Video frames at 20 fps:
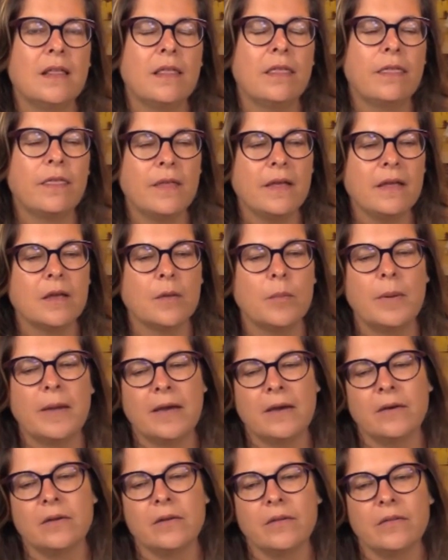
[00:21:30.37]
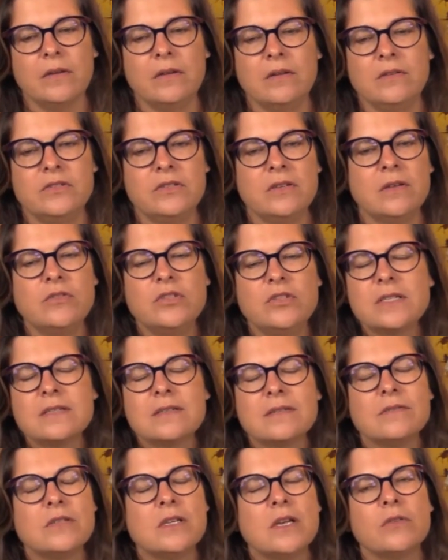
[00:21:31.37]
Think about
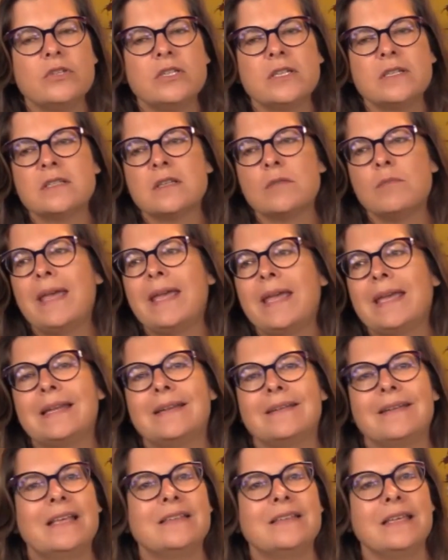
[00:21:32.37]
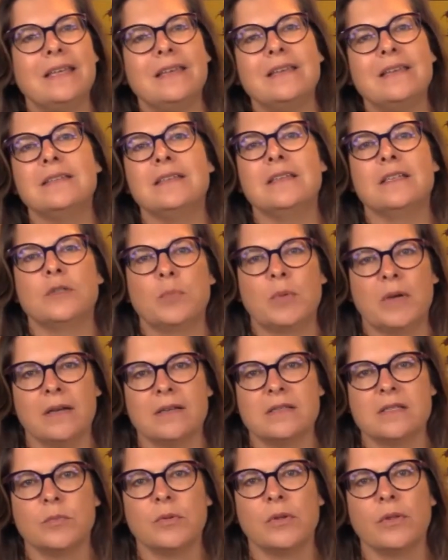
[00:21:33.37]
just to make it as easy as
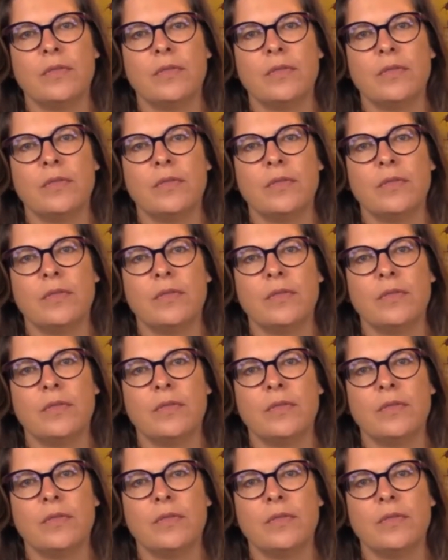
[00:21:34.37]
possible,